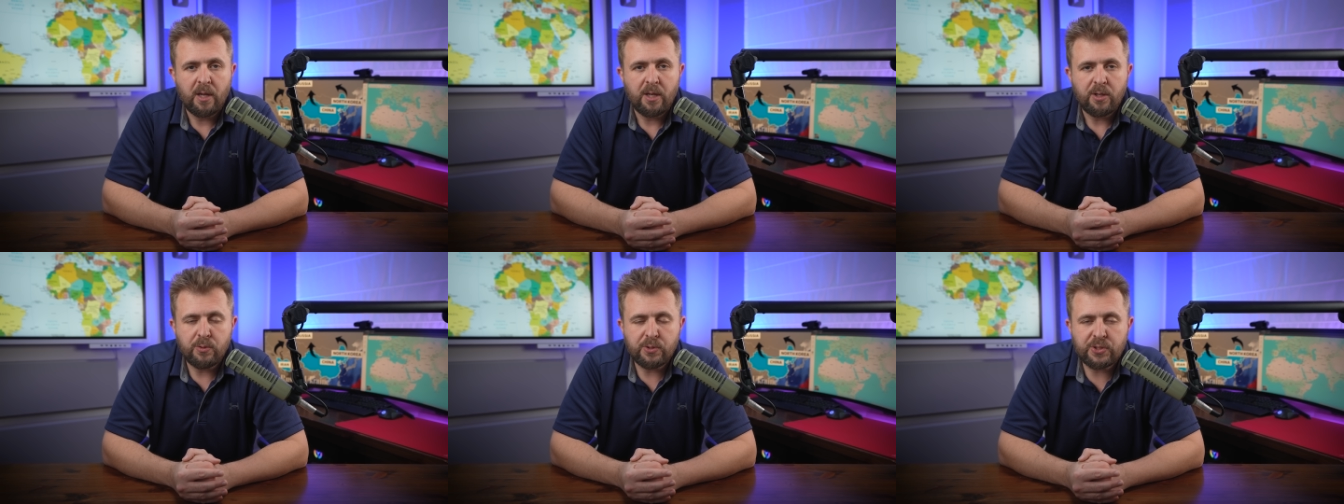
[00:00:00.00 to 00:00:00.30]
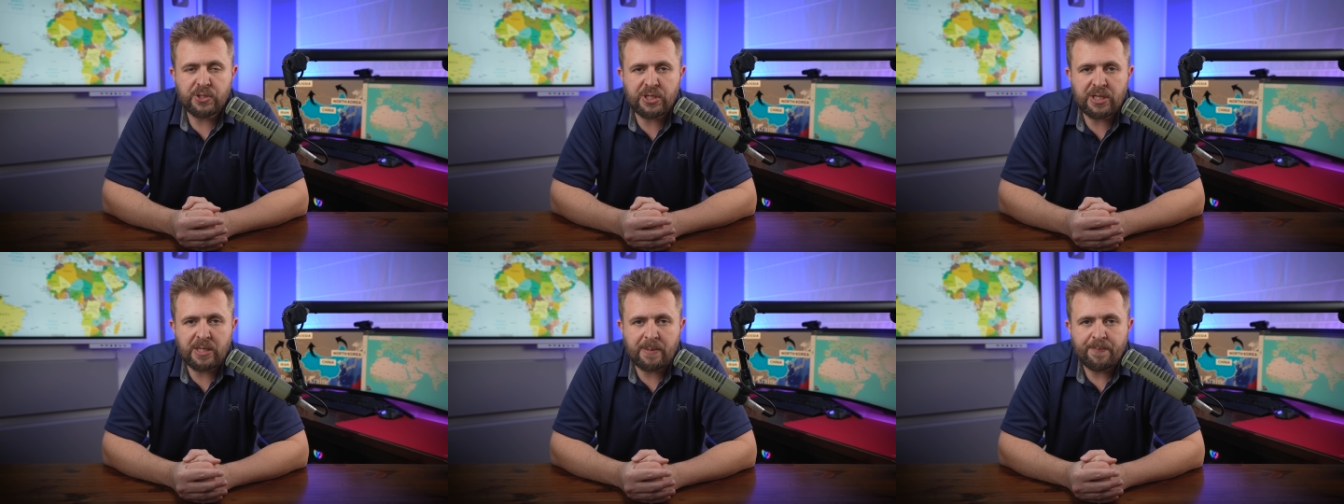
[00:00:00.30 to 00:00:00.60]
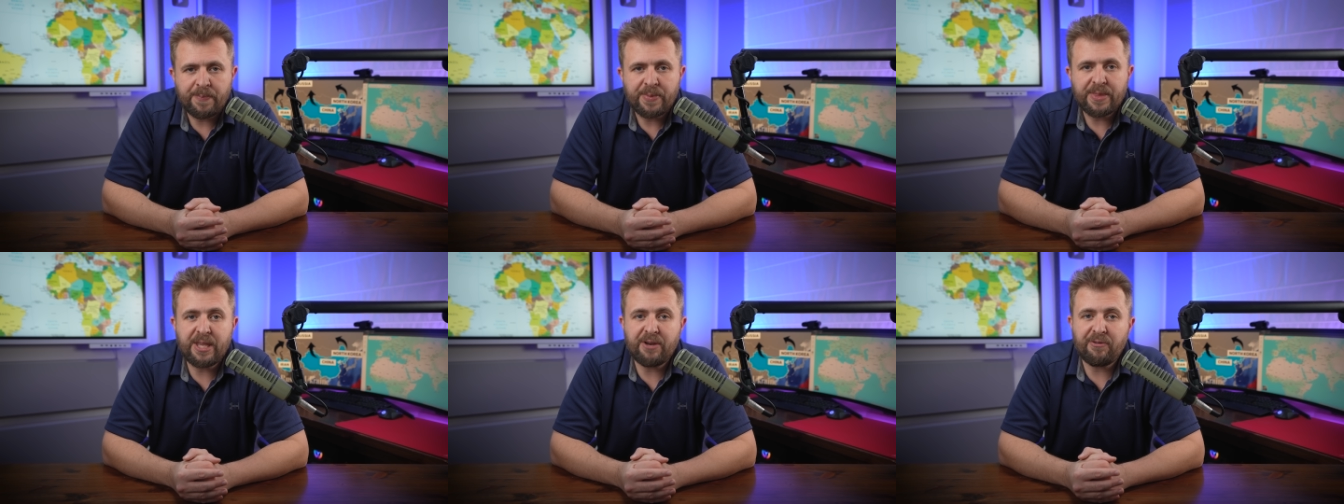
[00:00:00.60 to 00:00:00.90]
You see,
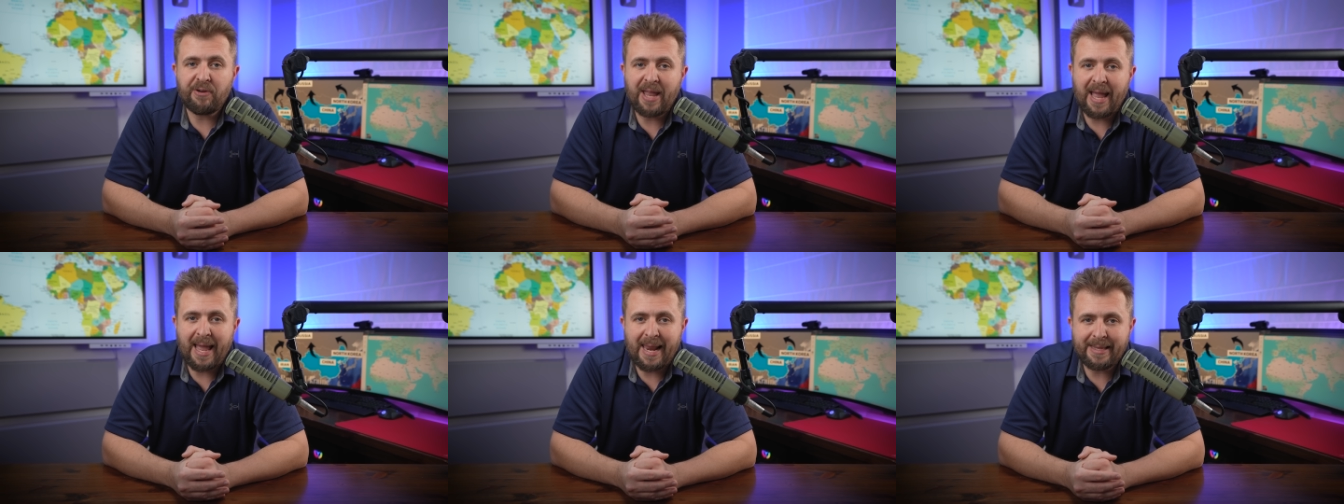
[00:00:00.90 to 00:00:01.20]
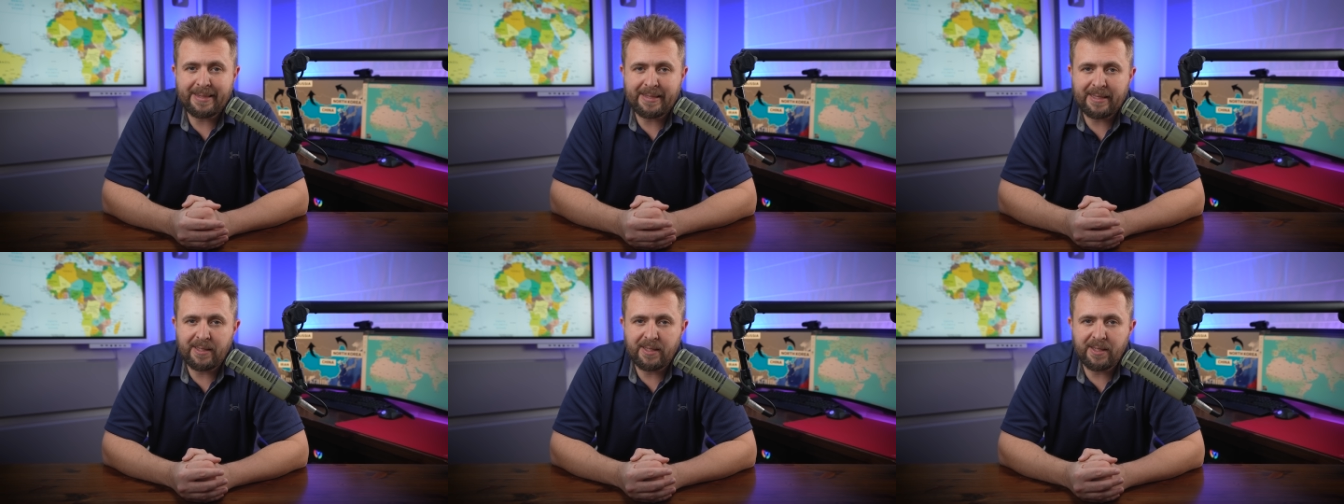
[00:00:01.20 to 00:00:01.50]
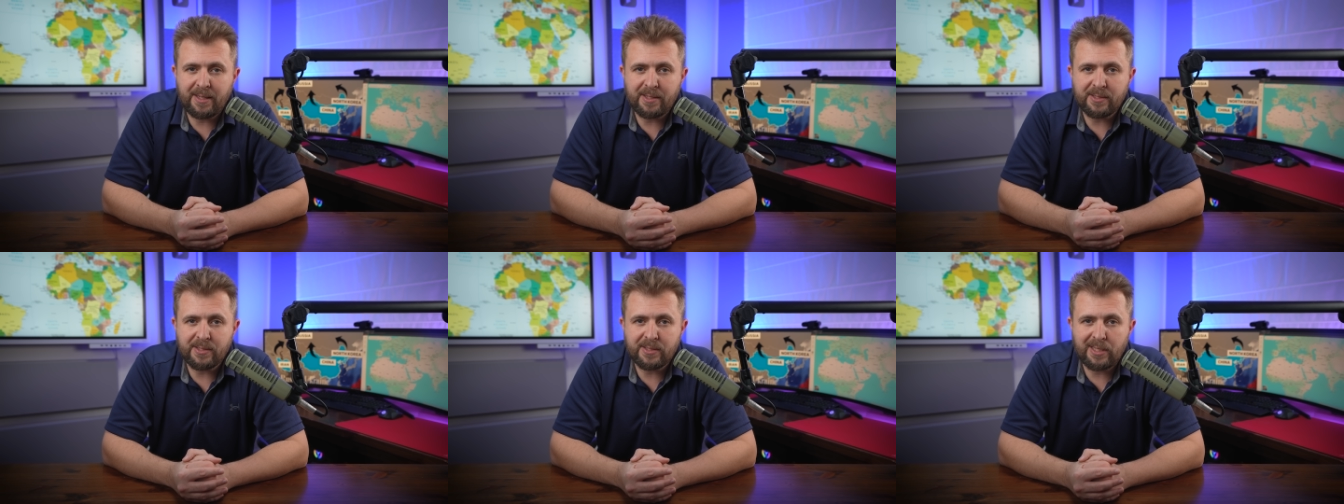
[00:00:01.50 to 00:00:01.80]
the reality
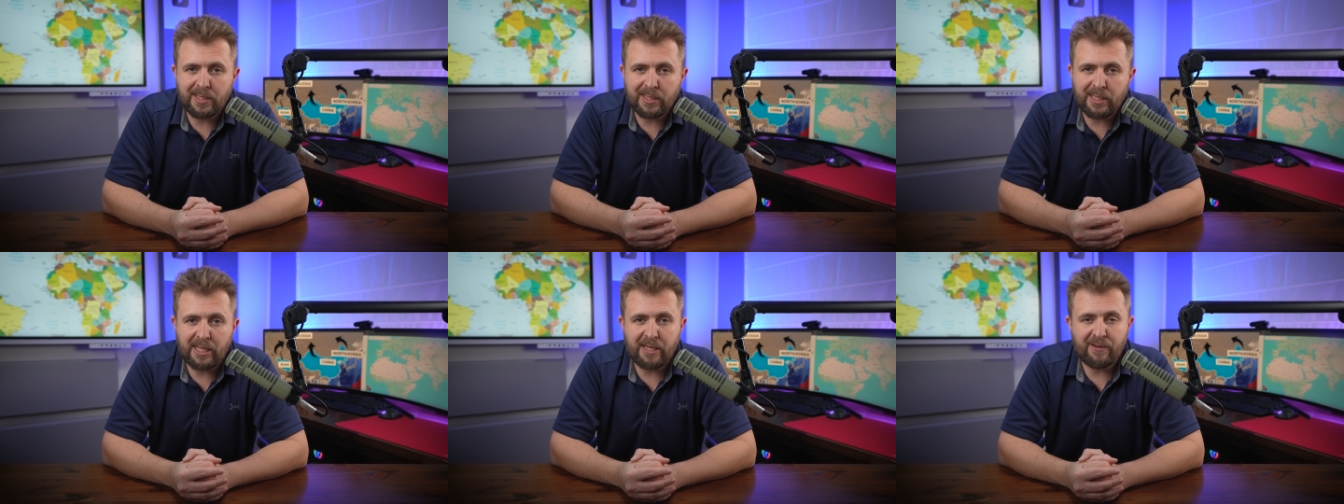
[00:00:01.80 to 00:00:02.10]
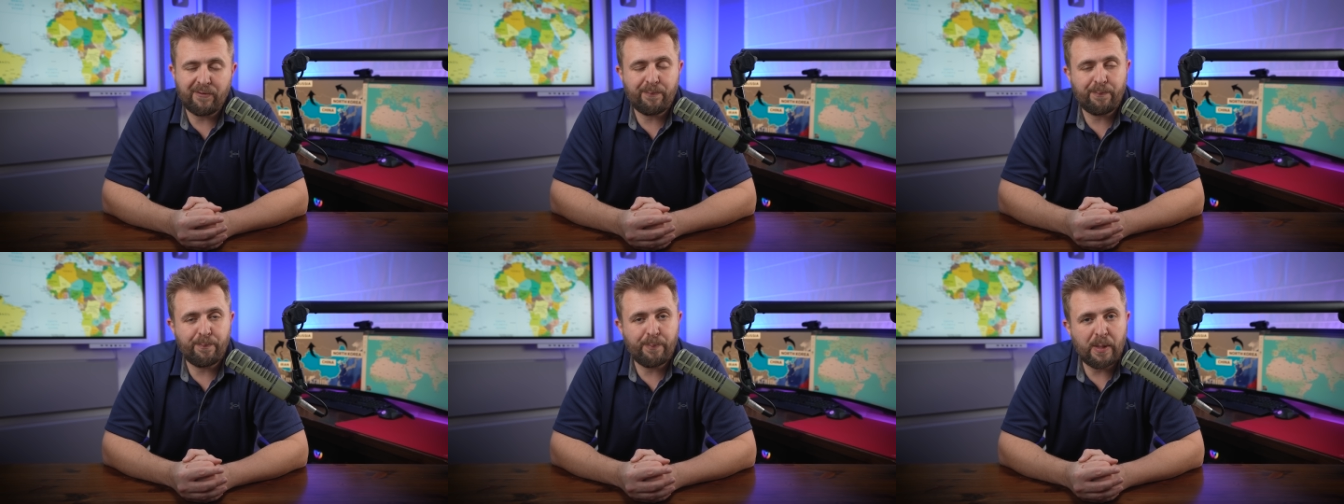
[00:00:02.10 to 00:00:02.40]
is that if